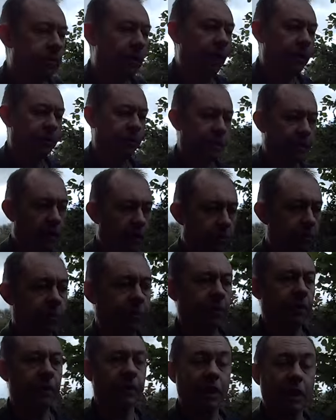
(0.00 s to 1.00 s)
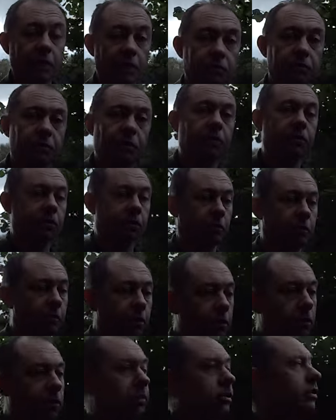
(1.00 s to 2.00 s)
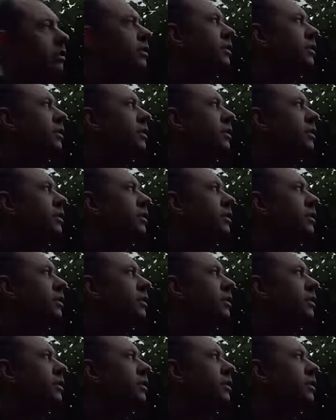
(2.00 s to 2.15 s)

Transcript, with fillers: back to the campsite, and now I'm free to explore.